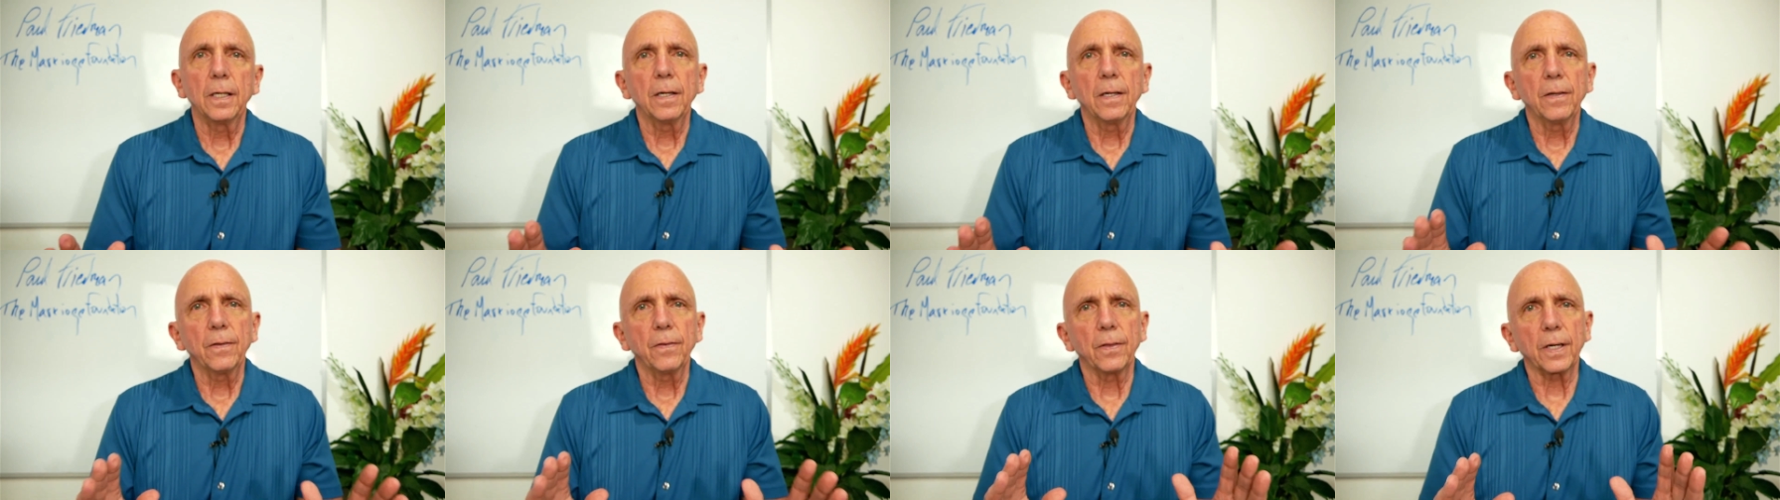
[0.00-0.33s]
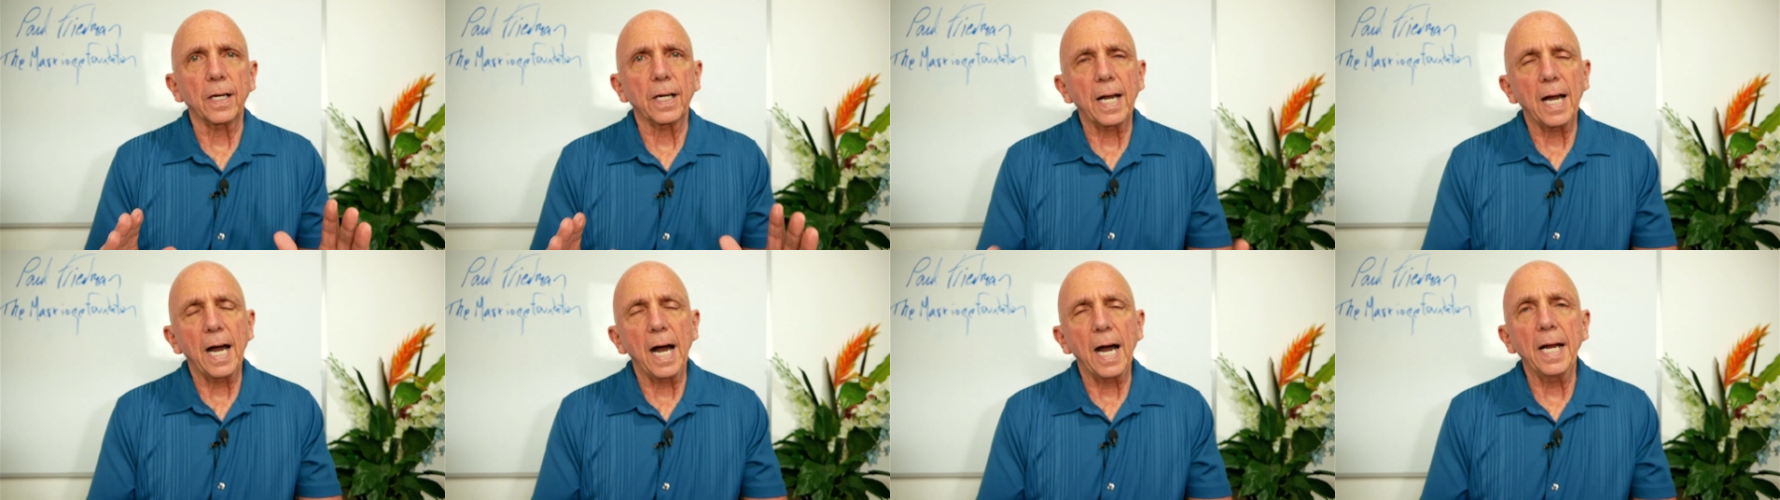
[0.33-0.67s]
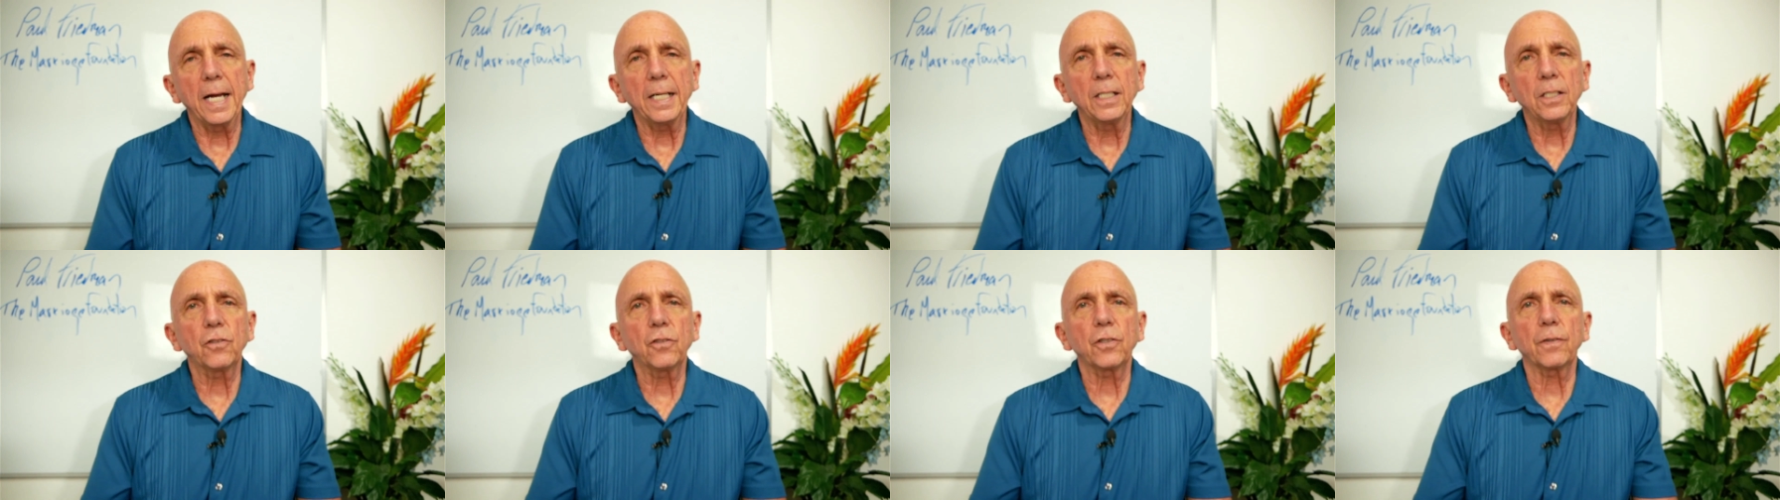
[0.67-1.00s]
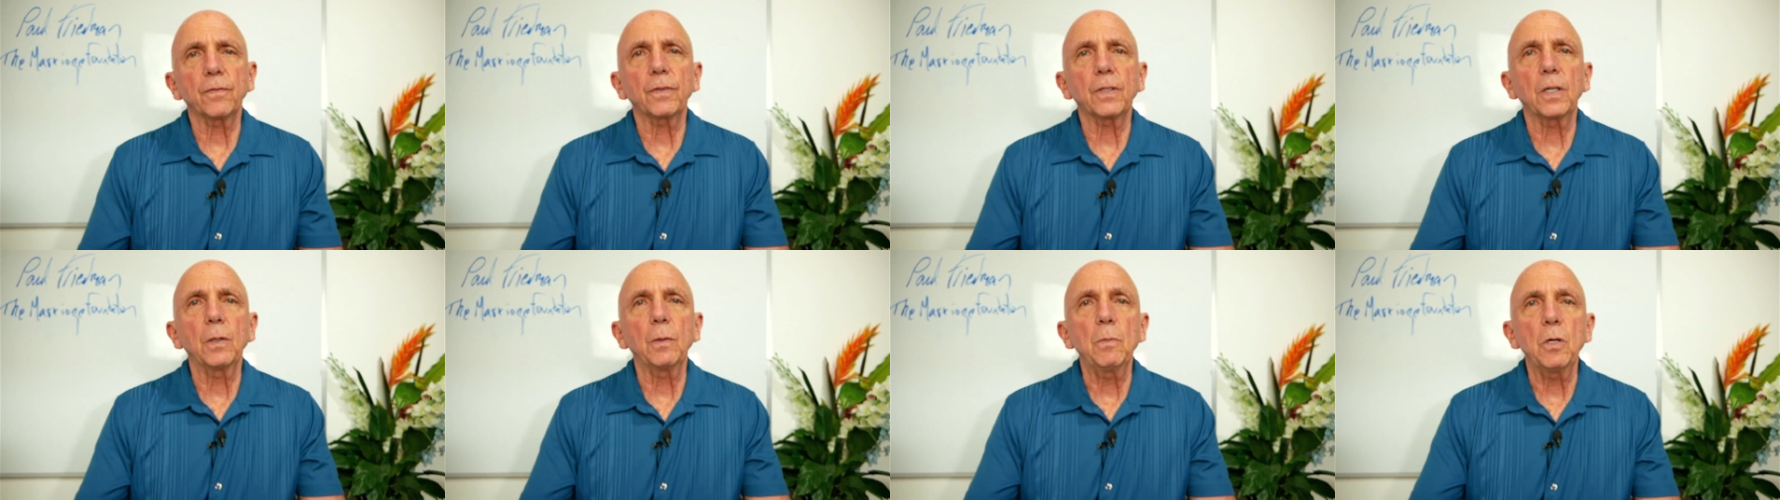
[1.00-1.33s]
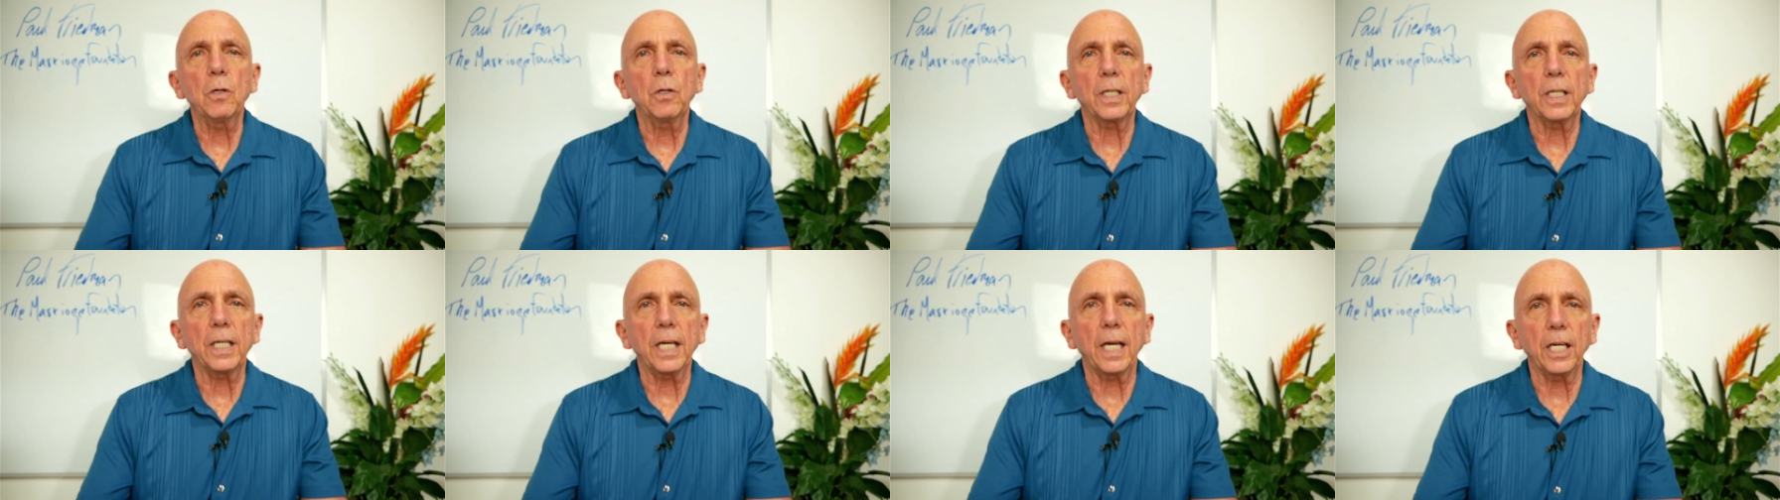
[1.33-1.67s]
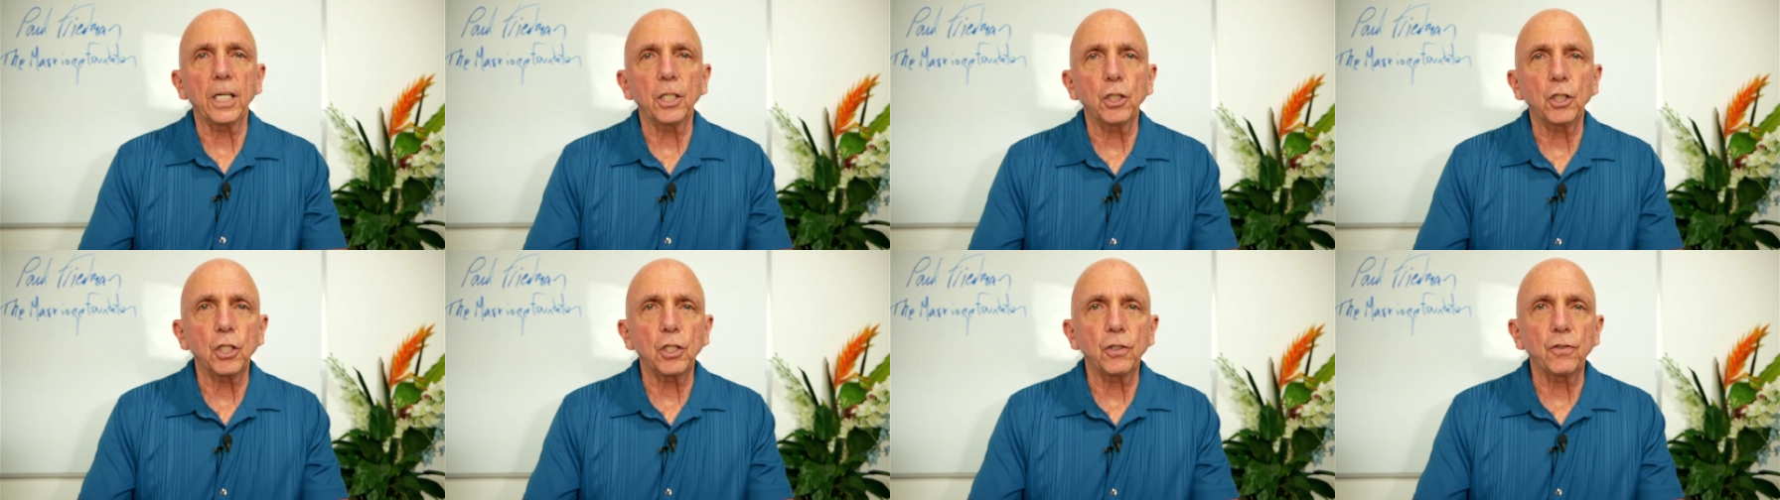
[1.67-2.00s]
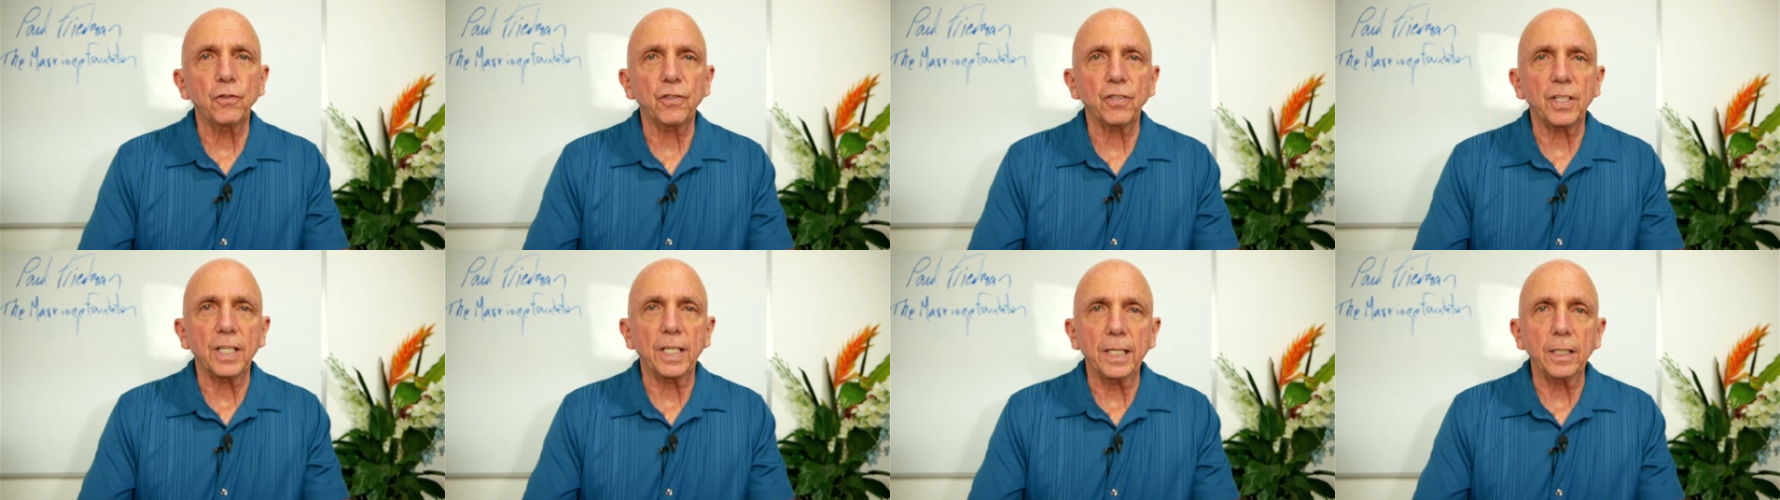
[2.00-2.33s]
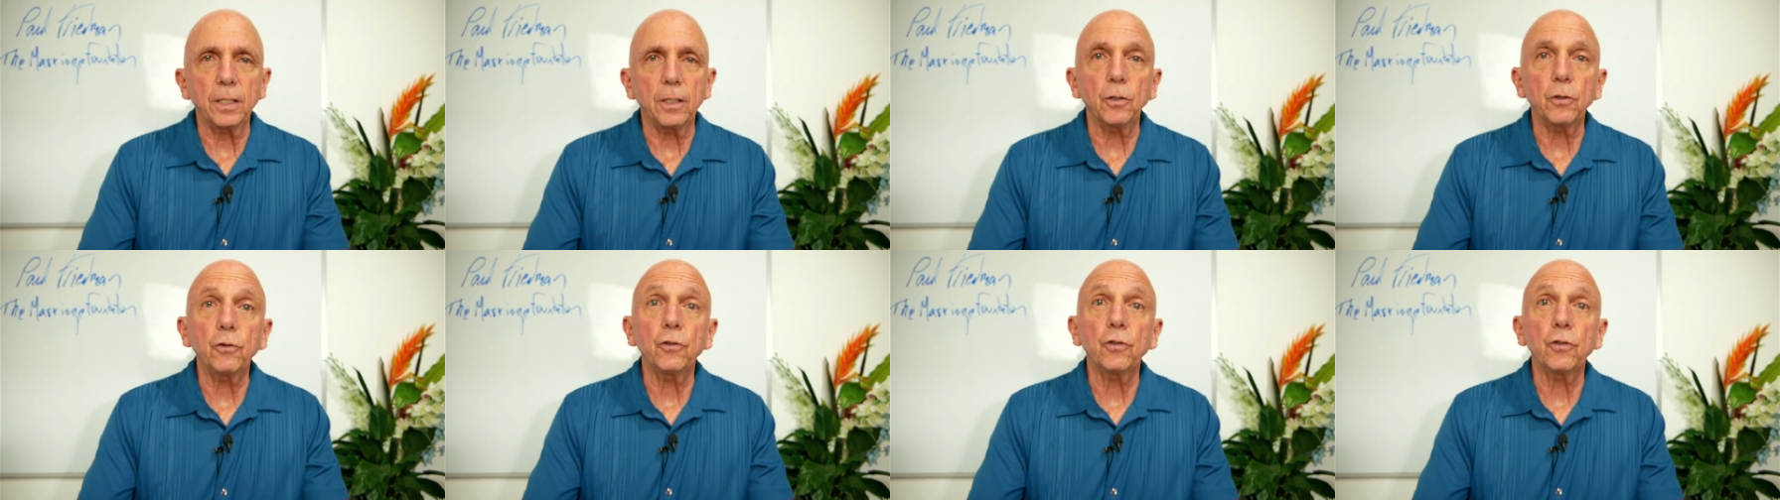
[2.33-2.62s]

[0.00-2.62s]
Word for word: The kinds of communication skills